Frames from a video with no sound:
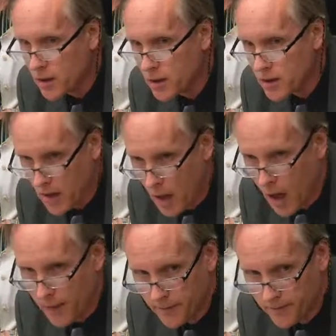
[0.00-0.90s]
sit
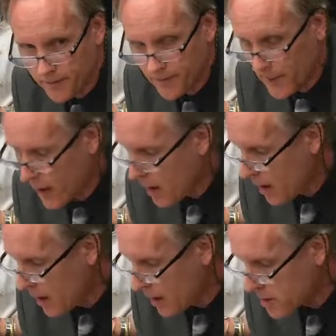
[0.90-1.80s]
on.
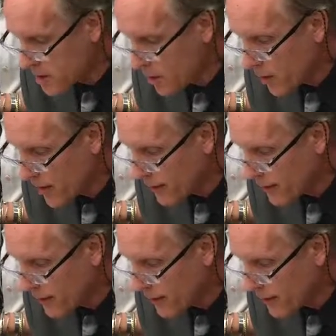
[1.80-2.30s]
And so I